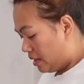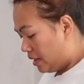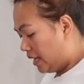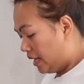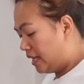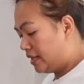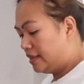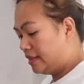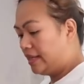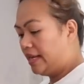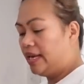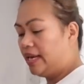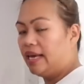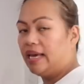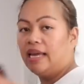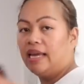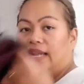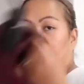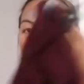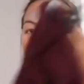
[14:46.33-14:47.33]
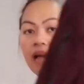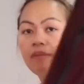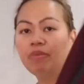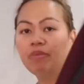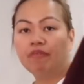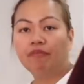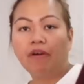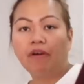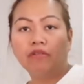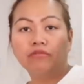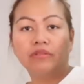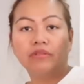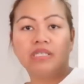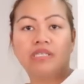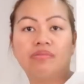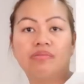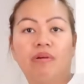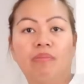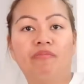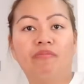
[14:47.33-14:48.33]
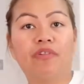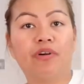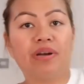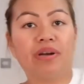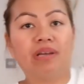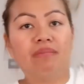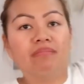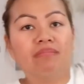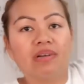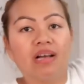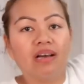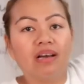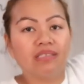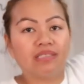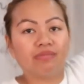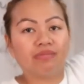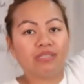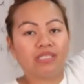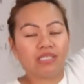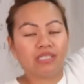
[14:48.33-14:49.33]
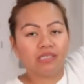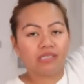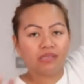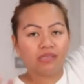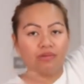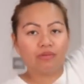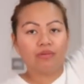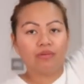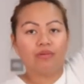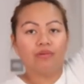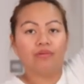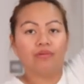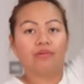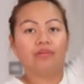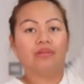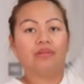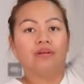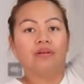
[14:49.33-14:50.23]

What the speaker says: And then Happy found this one for him, guys, which is so good